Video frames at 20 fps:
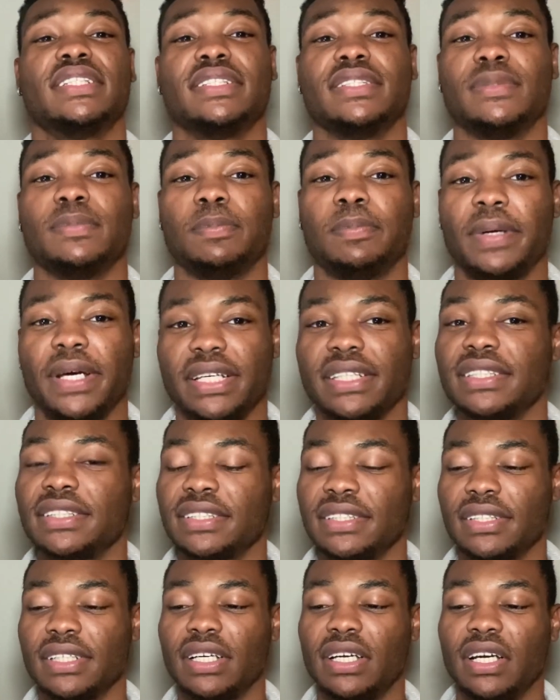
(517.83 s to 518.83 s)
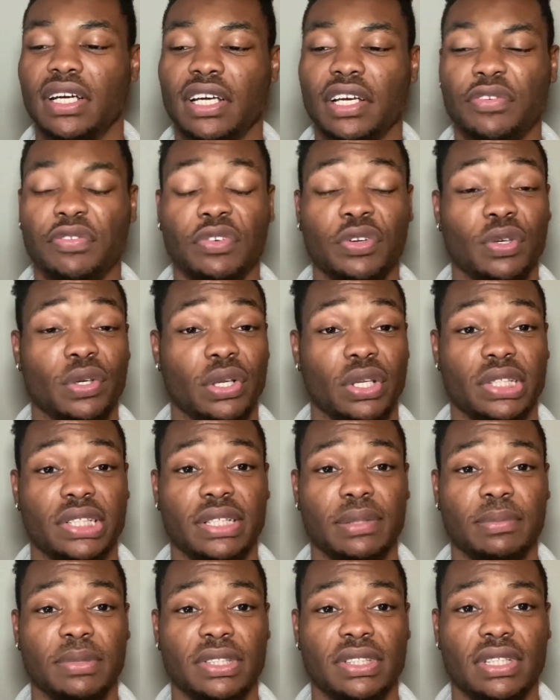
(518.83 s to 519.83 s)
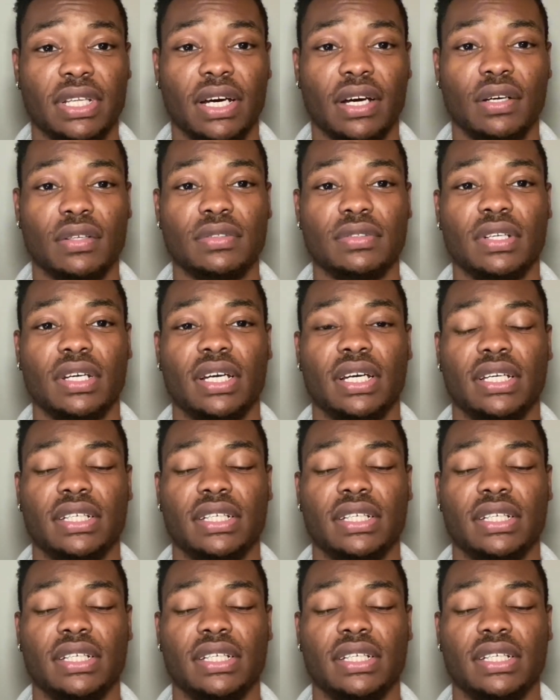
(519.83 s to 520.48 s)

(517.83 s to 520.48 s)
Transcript: his best, even though the team is down.